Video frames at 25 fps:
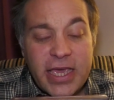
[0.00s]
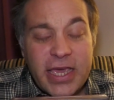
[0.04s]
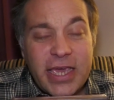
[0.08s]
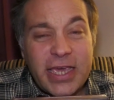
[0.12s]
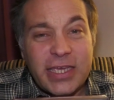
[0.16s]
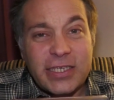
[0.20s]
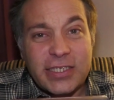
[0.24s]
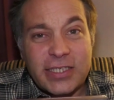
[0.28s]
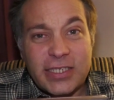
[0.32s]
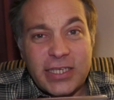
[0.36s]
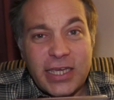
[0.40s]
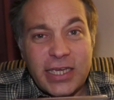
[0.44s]

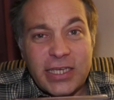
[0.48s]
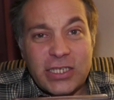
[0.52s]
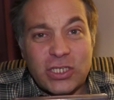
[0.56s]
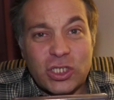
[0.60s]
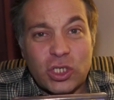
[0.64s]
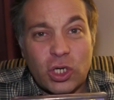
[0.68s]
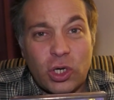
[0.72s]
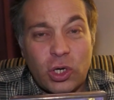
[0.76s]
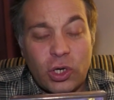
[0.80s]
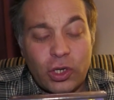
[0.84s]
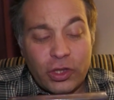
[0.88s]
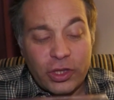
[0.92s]
It says
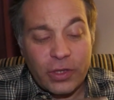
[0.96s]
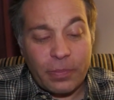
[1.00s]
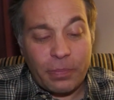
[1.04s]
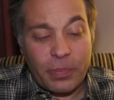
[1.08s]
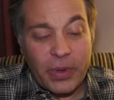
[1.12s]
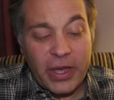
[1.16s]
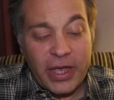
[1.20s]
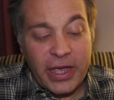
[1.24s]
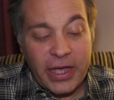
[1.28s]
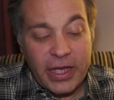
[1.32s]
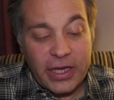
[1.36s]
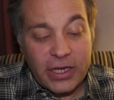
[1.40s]
on the
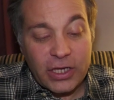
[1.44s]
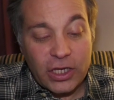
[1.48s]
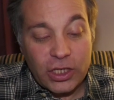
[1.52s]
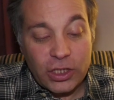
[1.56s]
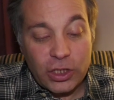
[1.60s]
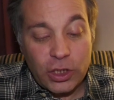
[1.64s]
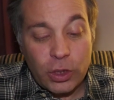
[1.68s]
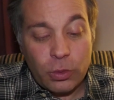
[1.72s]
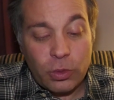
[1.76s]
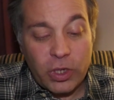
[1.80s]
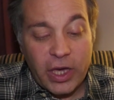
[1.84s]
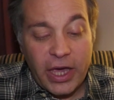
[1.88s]
back
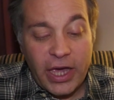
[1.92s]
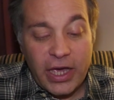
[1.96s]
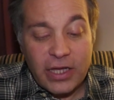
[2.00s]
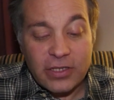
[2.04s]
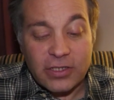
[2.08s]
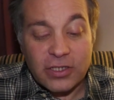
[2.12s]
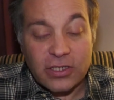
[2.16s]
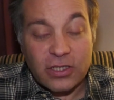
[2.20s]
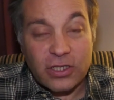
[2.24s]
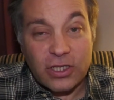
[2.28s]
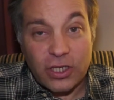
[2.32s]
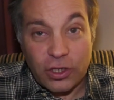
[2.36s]
you
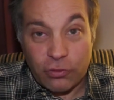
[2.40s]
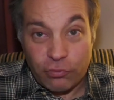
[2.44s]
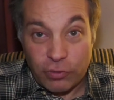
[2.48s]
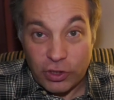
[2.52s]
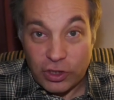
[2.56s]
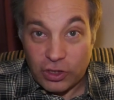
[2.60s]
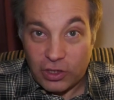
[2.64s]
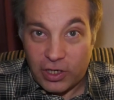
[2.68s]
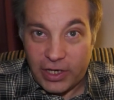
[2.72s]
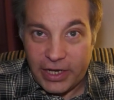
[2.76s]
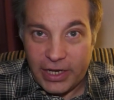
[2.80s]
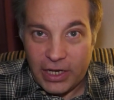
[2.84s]
get the
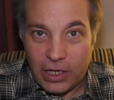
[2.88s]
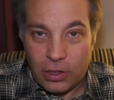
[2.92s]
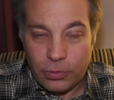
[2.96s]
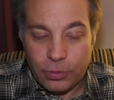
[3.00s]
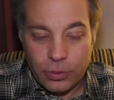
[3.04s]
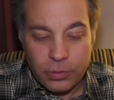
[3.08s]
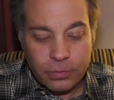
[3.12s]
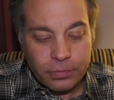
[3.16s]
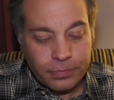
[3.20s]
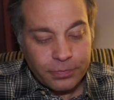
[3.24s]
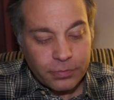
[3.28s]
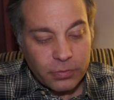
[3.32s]
original
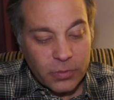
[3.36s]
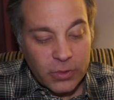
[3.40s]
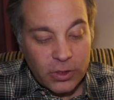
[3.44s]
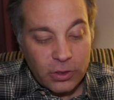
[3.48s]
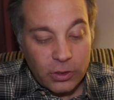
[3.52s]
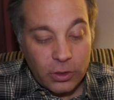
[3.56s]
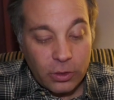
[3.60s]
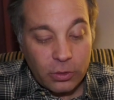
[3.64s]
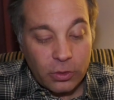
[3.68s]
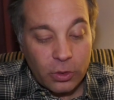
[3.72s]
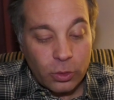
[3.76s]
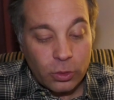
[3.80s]
album.
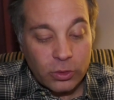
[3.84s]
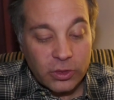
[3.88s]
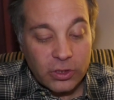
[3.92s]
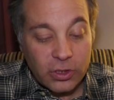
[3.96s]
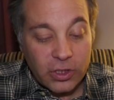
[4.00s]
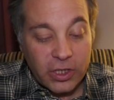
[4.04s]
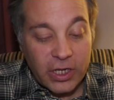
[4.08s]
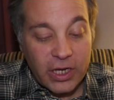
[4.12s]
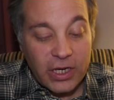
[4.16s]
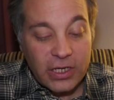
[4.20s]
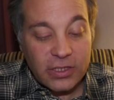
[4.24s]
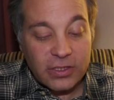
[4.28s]
You also
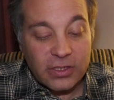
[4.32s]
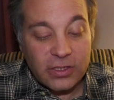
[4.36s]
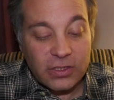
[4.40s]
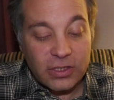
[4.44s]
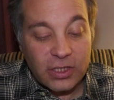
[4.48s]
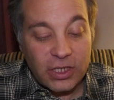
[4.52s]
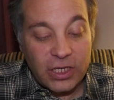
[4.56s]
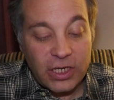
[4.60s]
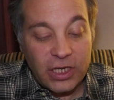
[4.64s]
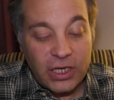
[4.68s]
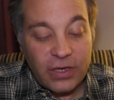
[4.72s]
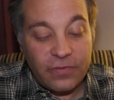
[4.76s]
get
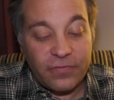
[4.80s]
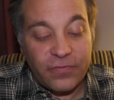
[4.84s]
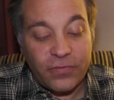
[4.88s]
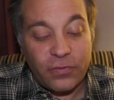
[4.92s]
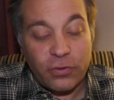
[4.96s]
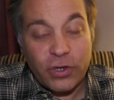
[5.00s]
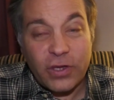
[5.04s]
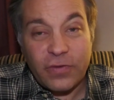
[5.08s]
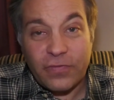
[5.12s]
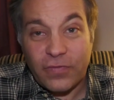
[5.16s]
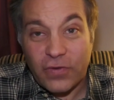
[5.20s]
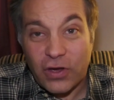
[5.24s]
the
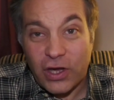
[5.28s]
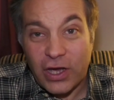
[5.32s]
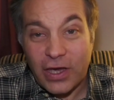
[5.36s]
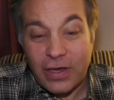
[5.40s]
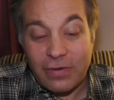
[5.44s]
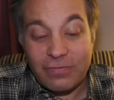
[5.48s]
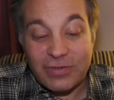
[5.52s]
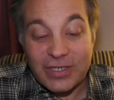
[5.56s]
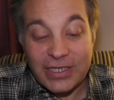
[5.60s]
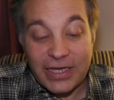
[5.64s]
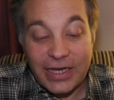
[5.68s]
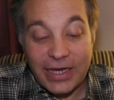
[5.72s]

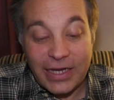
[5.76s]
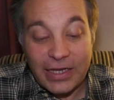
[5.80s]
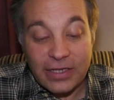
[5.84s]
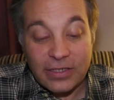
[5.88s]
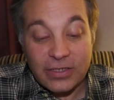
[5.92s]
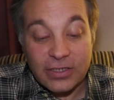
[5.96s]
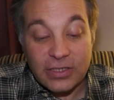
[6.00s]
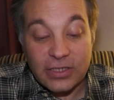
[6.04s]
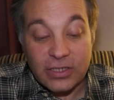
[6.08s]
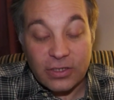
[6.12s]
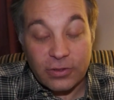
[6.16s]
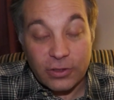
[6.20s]
45s
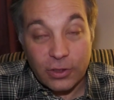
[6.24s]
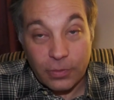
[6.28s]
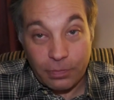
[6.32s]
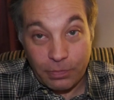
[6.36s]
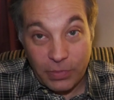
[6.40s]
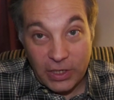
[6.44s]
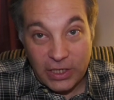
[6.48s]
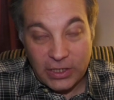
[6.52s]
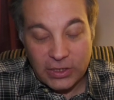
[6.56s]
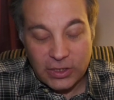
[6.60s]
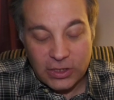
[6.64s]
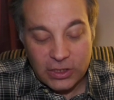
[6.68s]
and the
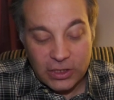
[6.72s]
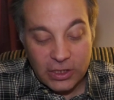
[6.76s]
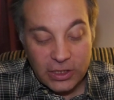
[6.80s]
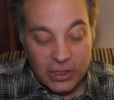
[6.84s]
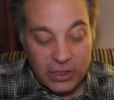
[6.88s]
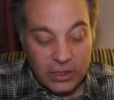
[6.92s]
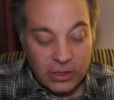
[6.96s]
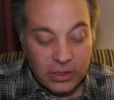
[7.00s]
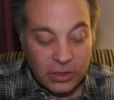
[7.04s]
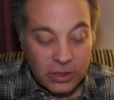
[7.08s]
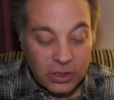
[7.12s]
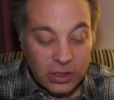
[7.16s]

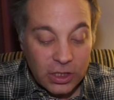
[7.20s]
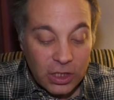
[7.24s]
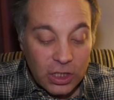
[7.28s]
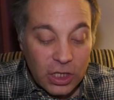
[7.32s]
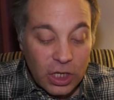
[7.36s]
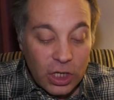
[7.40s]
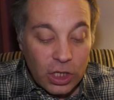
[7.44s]
B-sides.